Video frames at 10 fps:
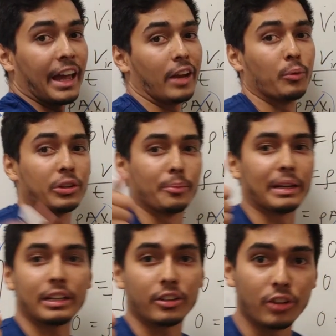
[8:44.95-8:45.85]
And when you're
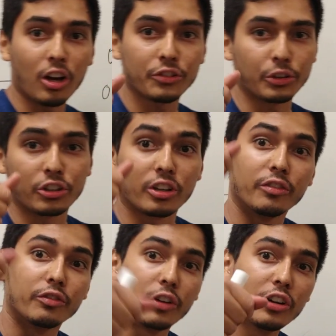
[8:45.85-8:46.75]
making a nozzle, you're
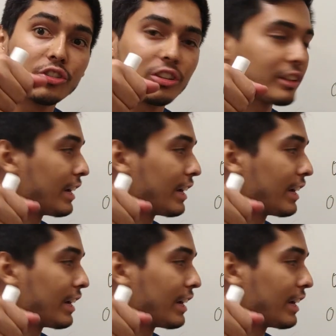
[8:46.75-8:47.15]
converging